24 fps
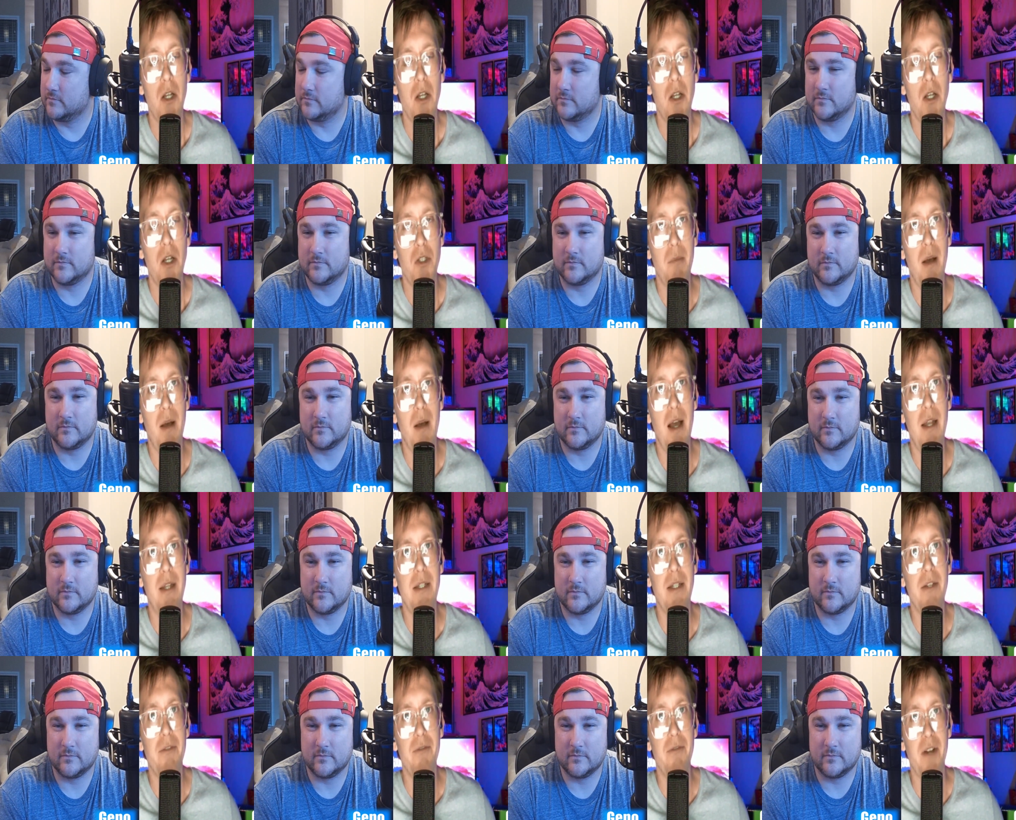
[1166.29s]
Speaker 1: you
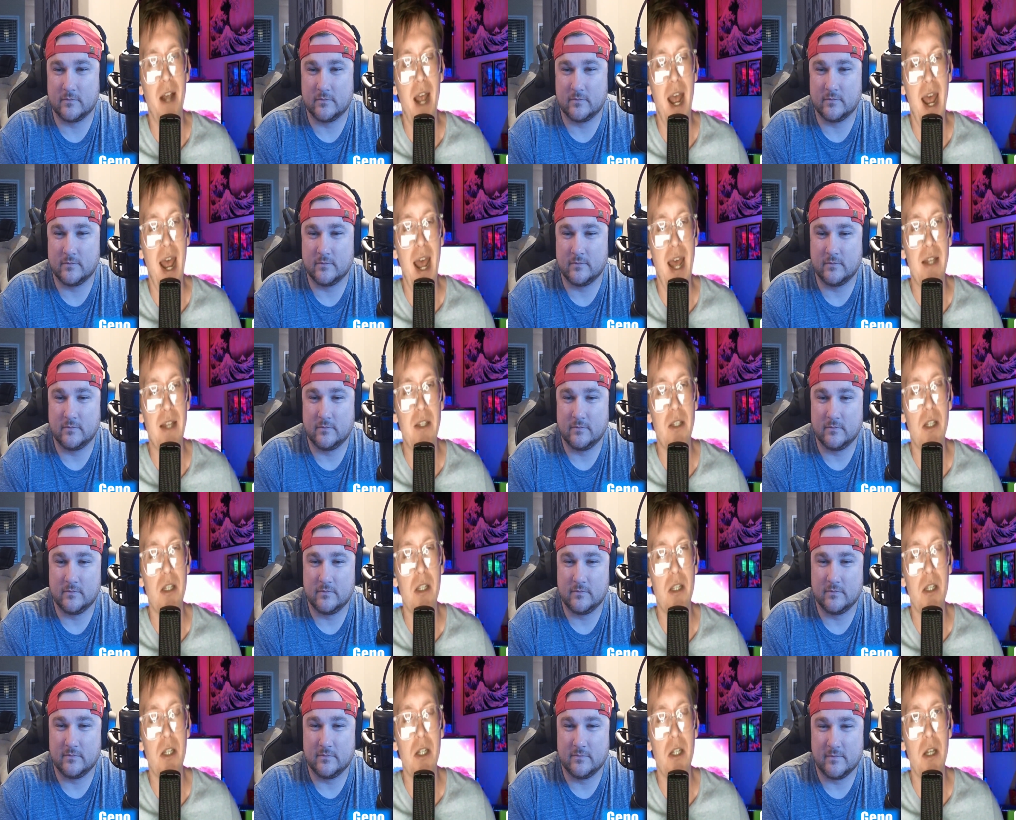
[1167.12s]
can buy different
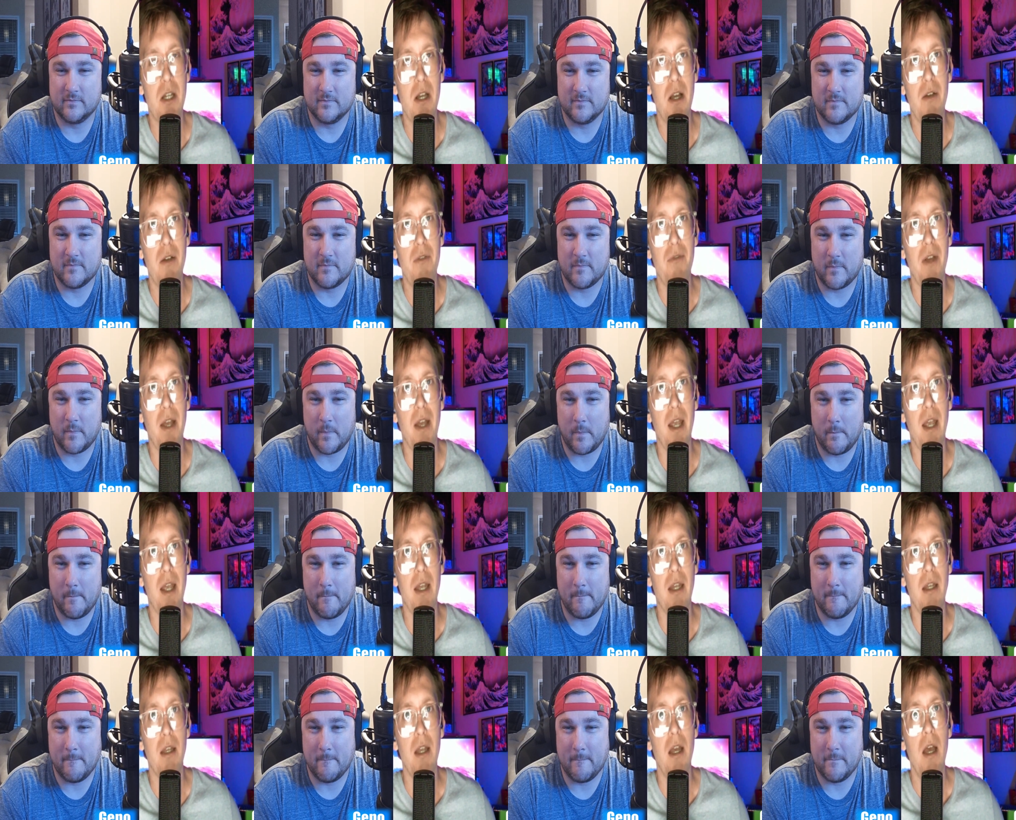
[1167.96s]
hats and
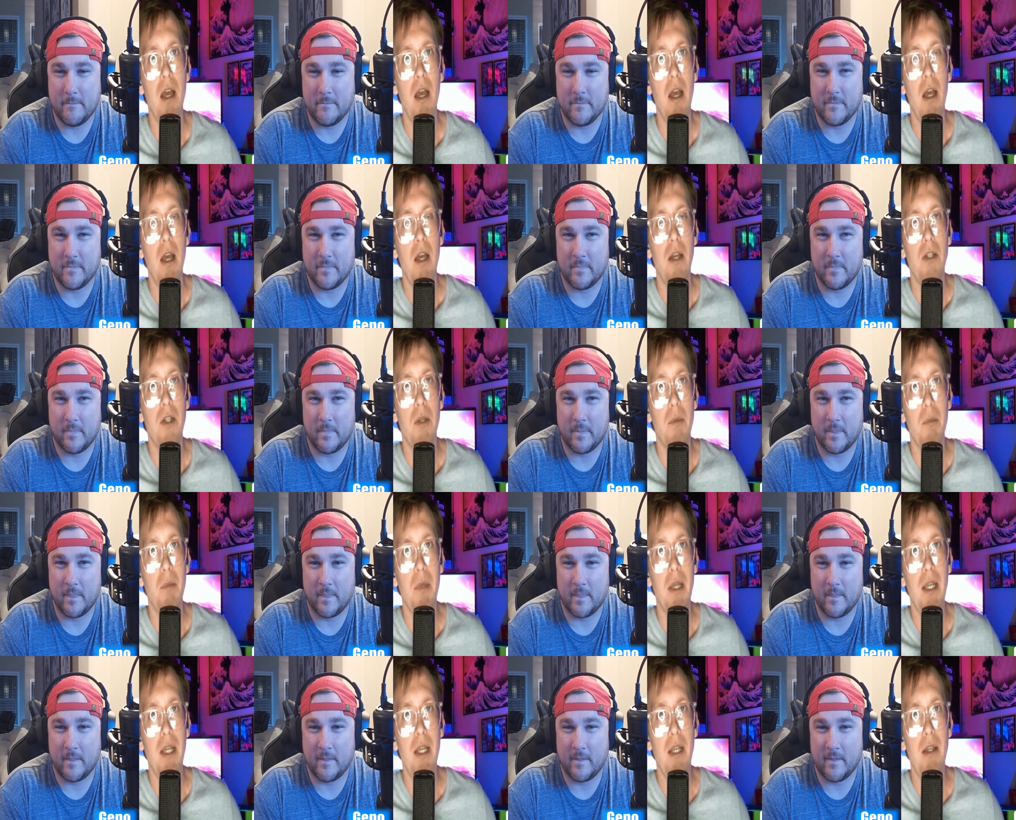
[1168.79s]
stuff and
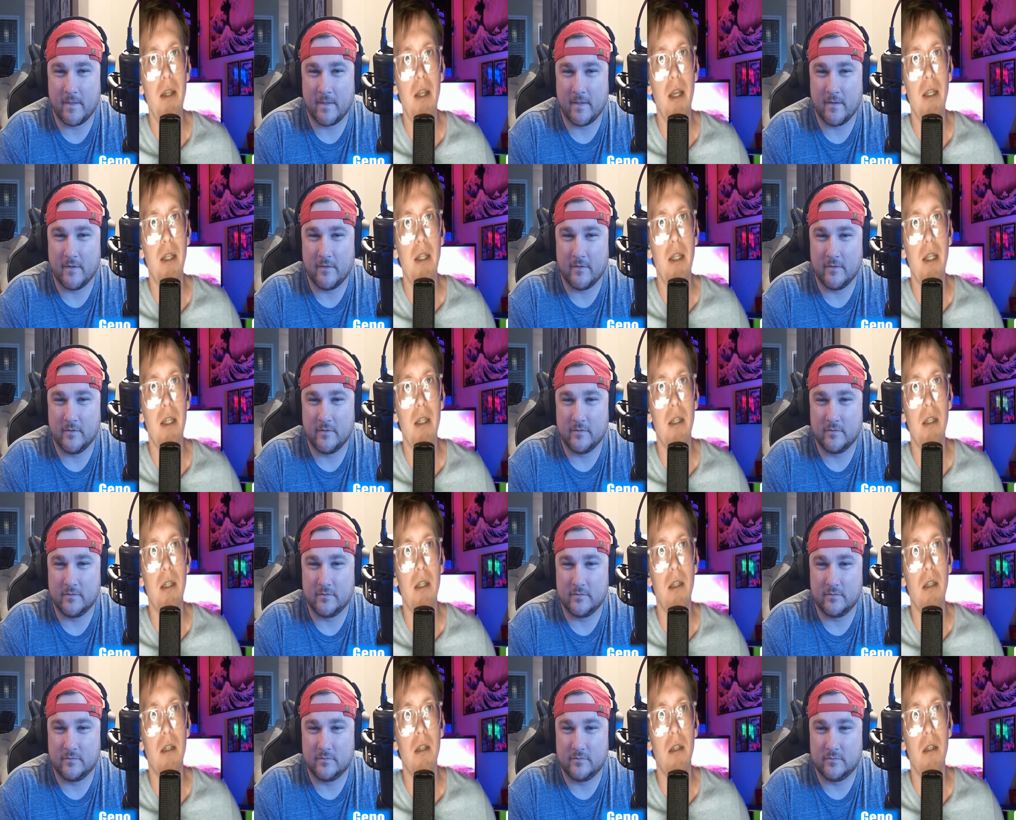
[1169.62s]
to me they
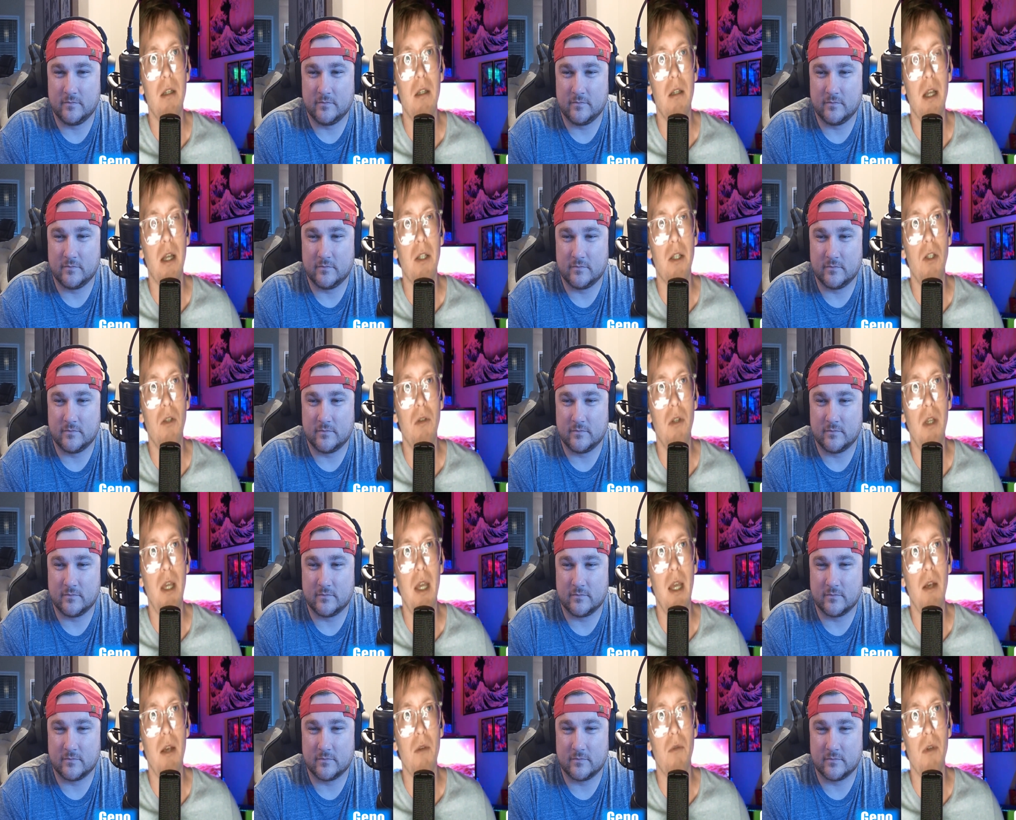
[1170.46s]
didn't like
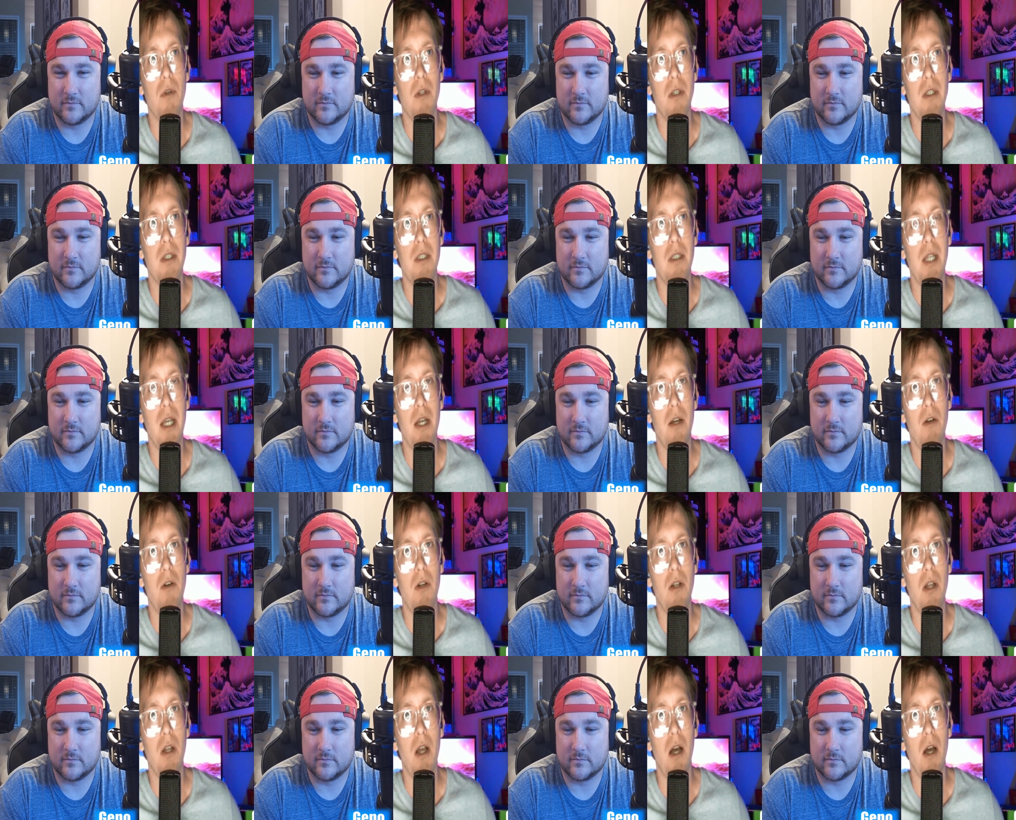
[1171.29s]
you can't really
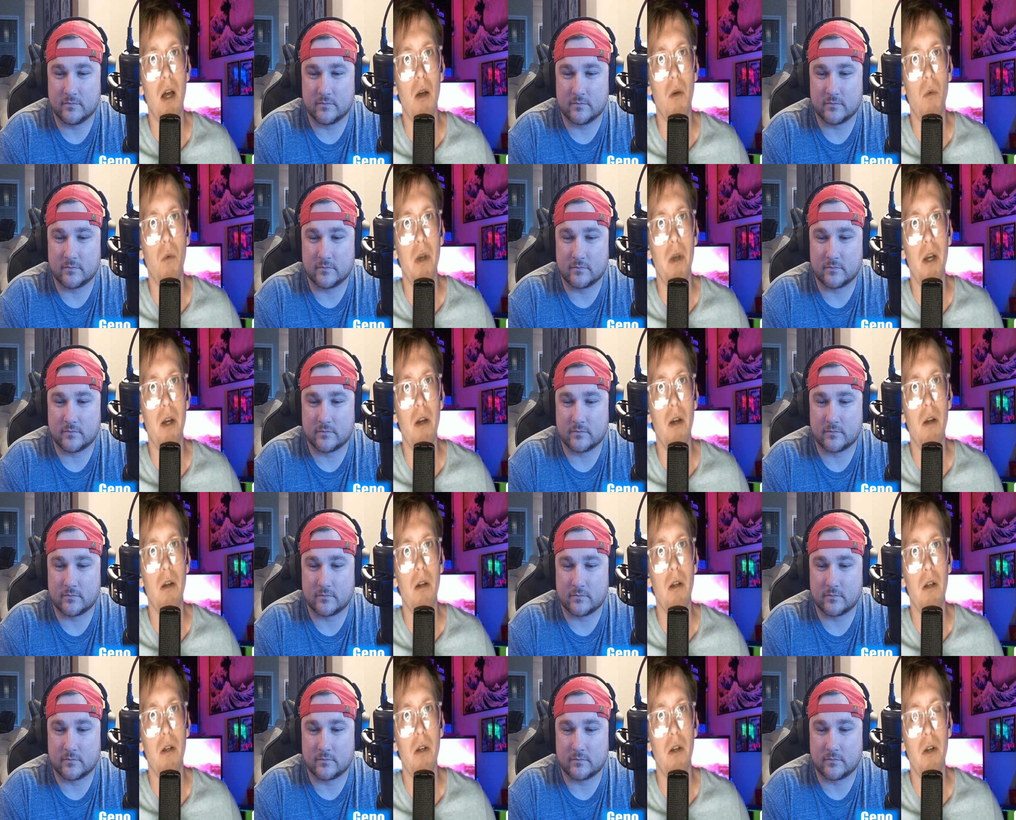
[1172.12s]
tell a lot
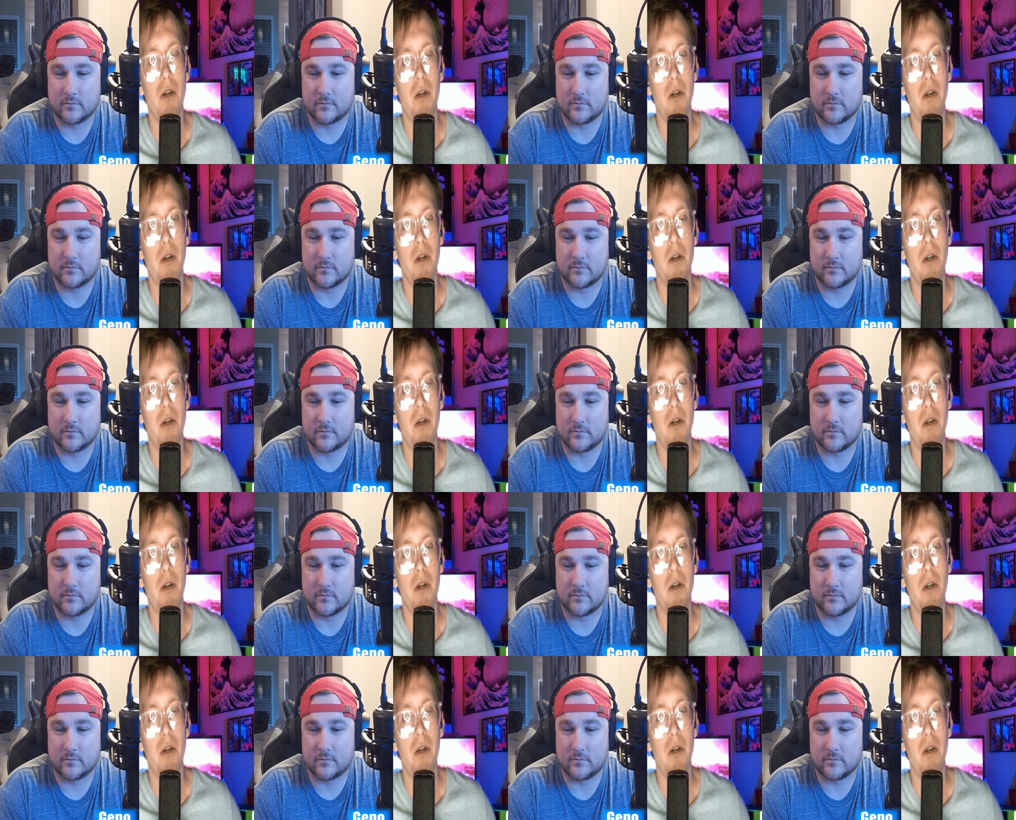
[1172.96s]
where